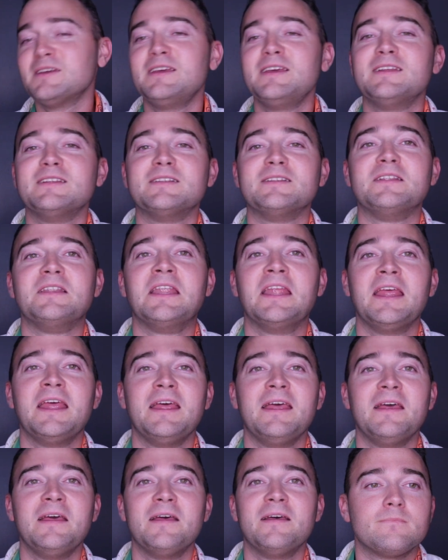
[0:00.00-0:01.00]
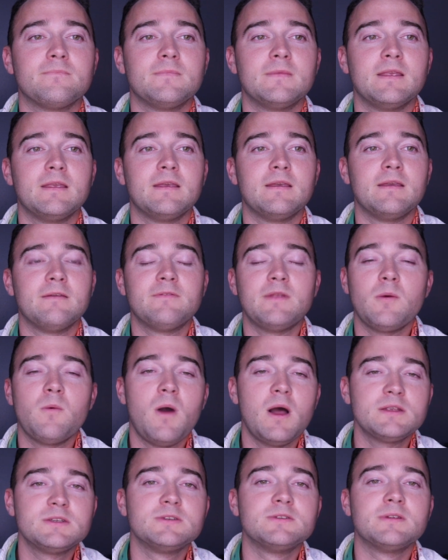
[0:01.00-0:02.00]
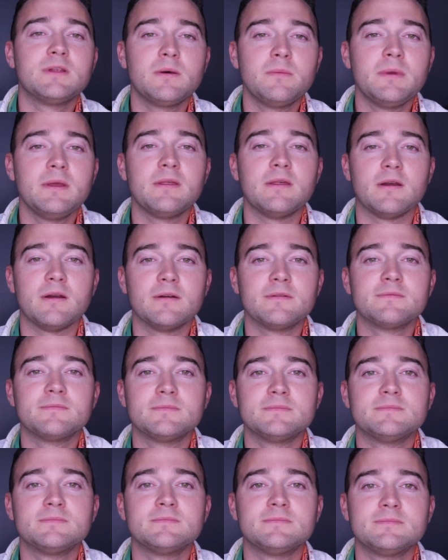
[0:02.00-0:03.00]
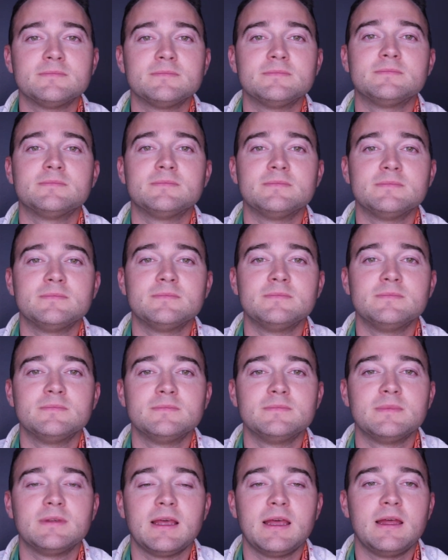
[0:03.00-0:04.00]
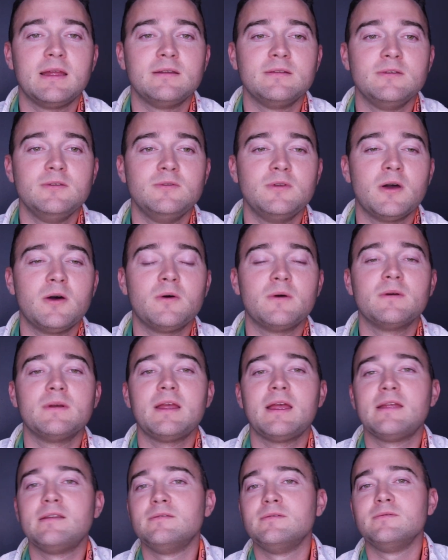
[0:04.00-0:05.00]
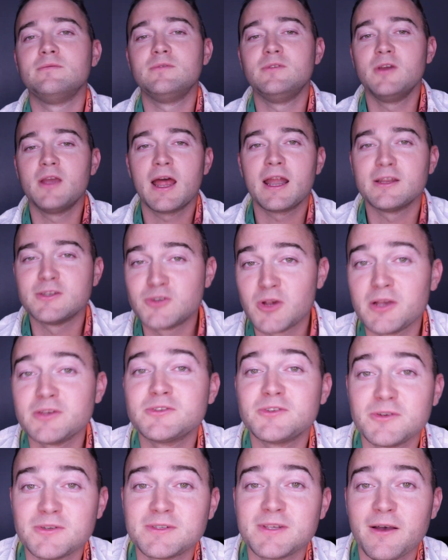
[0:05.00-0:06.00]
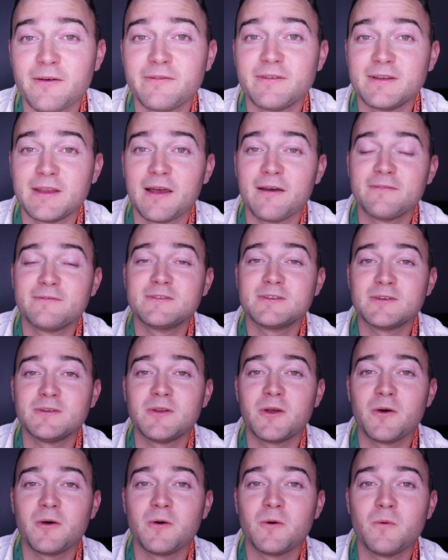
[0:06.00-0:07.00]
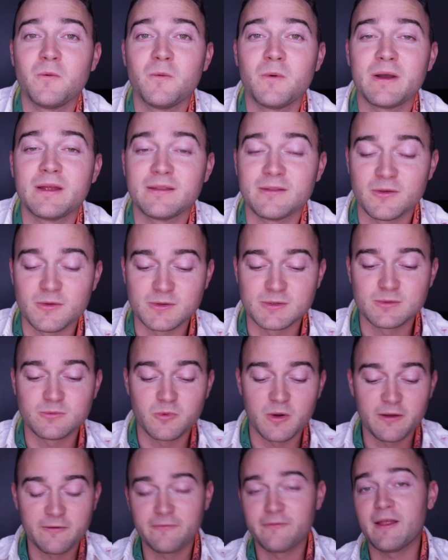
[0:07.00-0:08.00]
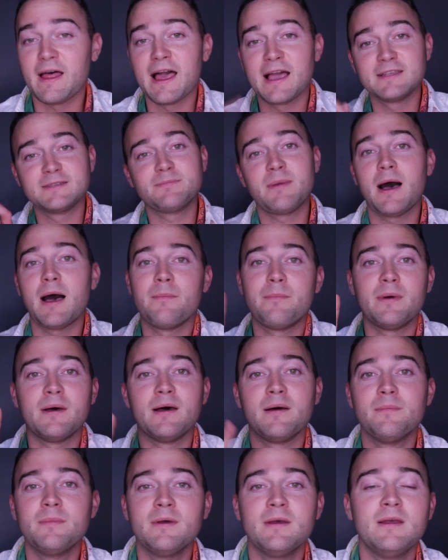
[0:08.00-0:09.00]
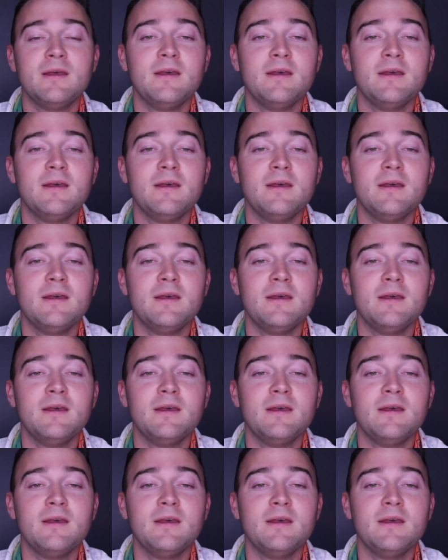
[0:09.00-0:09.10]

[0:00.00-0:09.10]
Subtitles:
And if they want you, they'll be there. And you know, and you gotta trust yourself enough to know when those red flags pop up,